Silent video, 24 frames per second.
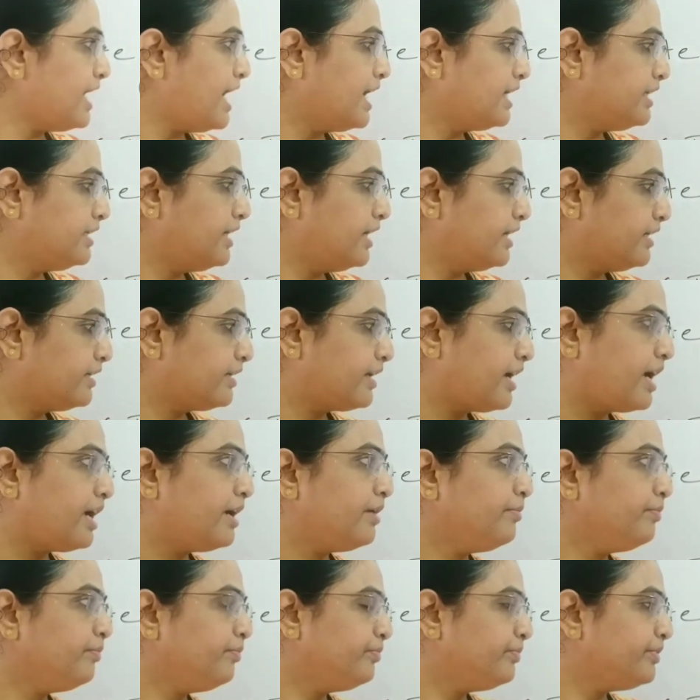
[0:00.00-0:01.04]
at that
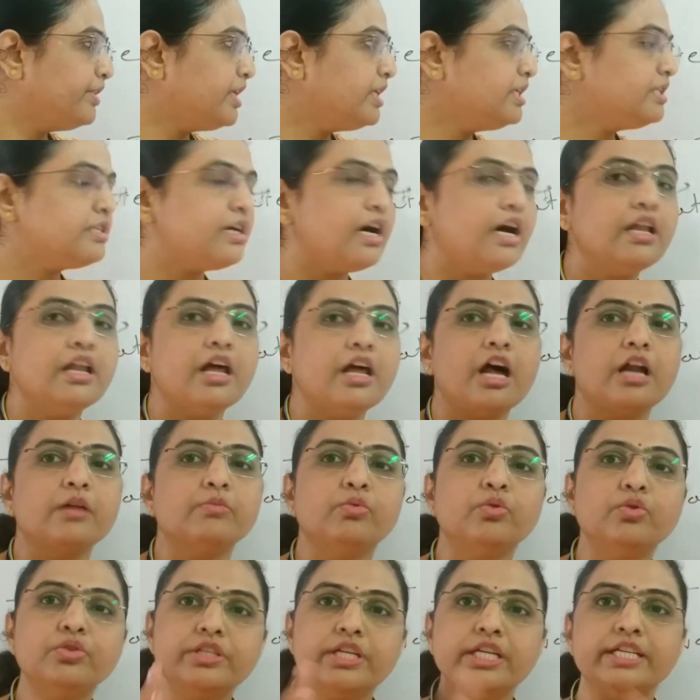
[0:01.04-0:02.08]
time these
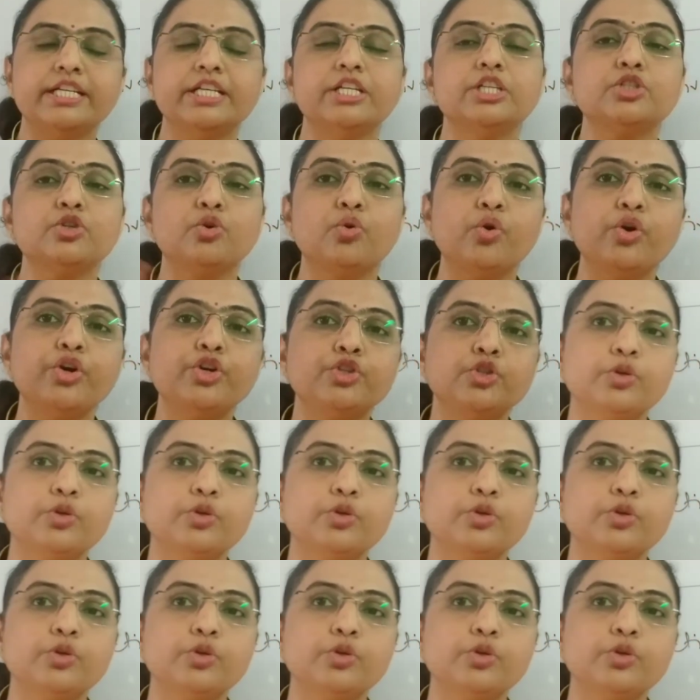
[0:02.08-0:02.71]
alarmos, it is going